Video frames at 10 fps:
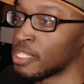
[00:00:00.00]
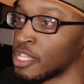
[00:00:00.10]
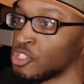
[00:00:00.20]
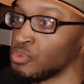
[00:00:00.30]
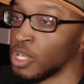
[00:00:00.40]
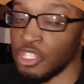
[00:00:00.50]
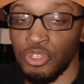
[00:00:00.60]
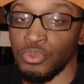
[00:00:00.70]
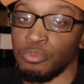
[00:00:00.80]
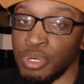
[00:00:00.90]
that you want
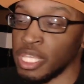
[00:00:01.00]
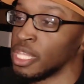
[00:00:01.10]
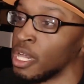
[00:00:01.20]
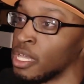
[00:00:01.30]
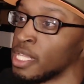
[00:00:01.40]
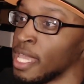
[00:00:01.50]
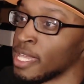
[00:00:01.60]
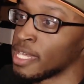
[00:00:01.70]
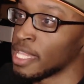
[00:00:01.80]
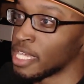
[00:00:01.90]
to put it on.
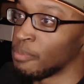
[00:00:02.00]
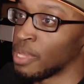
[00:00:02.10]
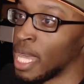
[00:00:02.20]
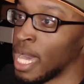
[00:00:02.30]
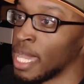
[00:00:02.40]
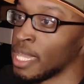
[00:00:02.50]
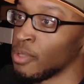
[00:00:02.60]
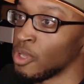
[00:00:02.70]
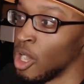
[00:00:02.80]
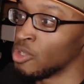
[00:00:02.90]
Click
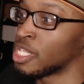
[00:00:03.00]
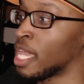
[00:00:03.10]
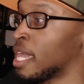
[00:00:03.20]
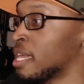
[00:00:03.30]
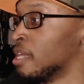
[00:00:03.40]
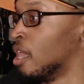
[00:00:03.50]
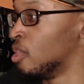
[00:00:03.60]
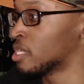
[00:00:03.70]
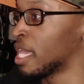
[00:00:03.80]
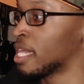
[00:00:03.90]
apply. Okay.
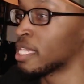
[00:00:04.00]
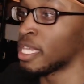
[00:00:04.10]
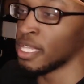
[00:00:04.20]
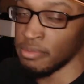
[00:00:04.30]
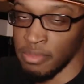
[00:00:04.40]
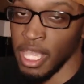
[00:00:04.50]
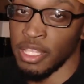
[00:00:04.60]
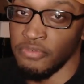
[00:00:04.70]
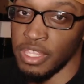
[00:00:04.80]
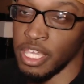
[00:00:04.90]
Okay again.
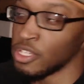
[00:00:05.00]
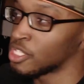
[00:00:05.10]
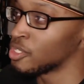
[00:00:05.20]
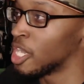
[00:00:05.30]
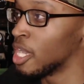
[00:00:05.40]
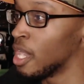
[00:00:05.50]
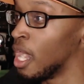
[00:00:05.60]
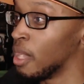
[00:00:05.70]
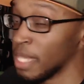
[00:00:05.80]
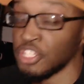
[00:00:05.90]
And the video should,
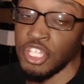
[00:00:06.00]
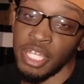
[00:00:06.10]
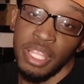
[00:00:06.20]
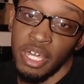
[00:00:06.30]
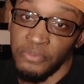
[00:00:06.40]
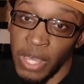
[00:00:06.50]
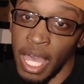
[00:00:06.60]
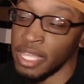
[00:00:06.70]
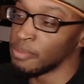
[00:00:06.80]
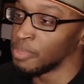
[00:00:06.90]
it should look
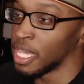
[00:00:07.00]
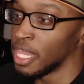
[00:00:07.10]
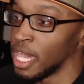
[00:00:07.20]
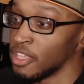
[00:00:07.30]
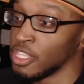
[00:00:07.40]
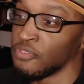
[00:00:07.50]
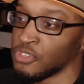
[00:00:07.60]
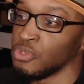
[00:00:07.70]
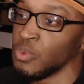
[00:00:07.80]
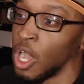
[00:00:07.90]
fine. But
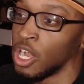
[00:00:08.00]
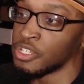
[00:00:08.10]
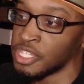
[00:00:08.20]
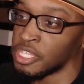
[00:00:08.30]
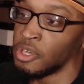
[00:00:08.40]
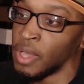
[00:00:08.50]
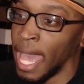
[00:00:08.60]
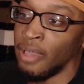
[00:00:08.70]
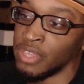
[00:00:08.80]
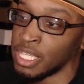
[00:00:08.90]
if you are still
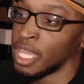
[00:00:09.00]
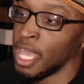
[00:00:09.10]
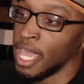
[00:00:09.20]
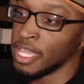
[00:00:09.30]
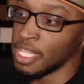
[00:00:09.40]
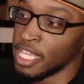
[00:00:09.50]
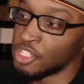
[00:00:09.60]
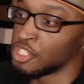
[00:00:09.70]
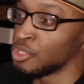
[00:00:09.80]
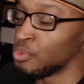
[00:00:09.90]
having an
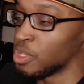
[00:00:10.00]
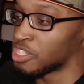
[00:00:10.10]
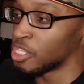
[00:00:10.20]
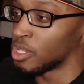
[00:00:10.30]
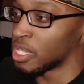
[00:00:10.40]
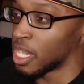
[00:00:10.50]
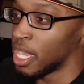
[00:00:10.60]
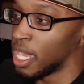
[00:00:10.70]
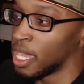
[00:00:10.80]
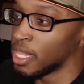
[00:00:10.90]
issue with
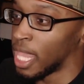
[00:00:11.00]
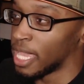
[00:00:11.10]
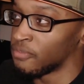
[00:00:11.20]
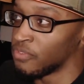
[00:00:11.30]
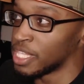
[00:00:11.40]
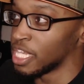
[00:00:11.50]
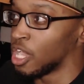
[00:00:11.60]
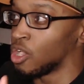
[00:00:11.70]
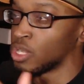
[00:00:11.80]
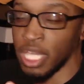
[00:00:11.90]
your like
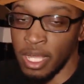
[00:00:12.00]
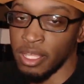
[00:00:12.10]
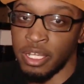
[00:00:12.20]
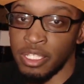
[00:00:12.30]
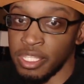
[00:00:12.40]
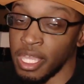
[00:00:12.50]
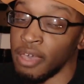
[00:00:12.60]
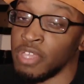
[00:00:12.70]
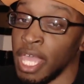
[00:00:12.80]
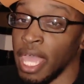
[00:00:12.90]
video color and
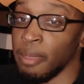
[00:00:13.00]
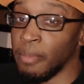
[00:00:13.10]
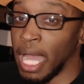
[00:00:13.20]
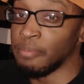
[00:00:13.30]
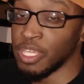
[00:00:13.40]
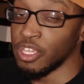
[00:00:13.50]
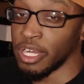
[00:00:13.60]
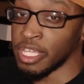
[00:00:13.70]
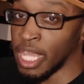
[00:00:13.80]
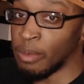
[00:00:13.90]
stuff, it might be
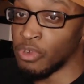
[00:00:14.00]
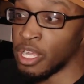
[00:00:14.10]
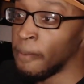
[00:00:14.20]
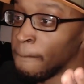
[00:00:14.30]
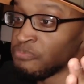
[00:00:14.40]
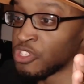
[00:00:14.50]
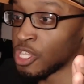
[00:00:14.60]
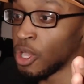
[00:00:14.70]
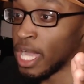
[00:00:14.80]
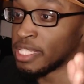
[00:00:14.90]
your camera.
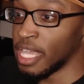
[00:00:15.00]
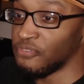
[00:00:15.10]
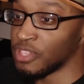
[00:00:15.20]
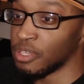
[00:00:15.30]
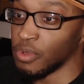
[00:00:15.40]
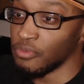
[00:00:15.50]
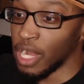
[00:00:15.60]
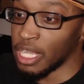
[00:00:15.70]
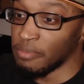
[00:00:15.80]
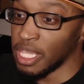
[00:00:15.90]
So I definitely will
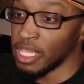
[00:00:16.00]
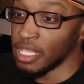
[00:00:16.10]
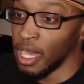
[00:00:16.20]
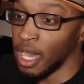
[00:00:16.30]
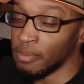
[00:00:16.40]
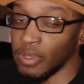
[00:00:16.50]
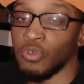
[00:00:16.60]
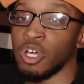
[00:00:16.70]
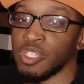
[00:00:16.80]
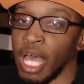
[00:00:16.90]
recommend,
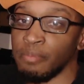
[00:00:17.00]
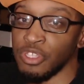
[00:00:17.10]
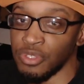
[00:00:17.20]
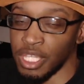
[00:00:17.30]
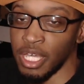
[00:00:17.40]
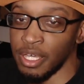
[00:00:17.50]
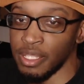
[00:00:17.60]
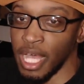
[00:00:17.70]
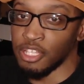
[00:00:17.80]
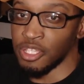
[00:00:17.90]
because I'm using
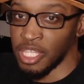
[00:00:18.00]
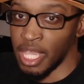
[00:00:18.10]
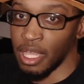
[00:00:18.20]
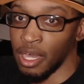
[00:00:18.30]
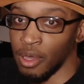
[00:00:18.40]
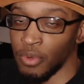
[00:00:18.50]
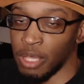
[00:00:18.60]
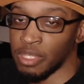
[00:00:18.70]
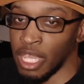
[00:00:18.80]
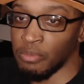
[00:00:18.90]
a Logitech
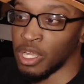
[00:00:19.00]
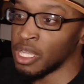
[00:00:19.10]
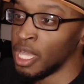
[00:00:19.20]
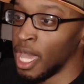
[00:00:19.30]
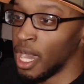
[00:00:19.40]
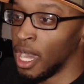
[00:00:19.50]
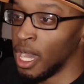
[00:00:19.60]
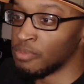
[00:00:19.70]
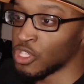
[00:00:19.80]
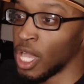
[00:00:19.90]
web camera.
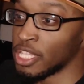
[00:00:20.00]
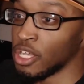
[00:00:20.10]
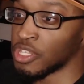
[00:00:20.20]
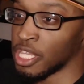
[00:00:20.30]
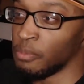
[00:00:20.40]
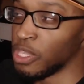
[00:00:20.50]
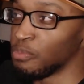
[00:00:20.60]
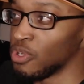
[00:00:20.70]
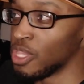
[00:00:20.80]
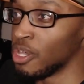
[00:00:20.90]
So I know some
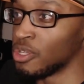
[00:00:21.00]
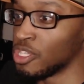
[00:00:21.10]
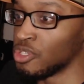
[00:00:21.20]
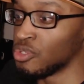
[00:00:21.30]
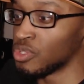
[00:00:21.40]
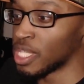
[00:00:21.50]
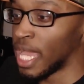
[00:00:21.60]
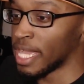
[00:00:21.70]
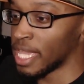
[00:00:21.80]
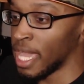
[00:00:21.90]
people, they'll use
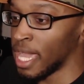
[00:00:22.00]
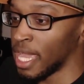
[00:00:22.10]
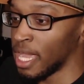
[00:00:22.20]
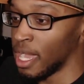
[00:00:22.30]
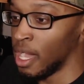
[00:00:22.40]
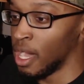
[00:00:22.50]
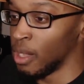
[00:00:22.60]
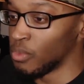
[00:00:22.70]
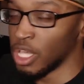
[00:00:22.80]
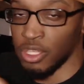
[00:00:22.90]
like a
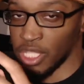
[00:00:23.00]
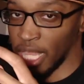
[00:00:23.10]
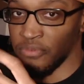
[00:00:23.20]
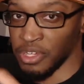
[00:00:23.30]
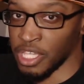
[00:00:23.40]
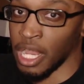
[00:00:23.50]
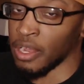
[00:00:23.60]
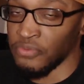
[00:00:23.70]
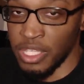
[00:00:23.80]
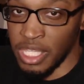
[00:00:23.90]
one of those like
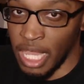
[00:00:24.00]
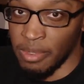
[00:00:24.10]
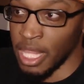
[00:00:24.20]
photography type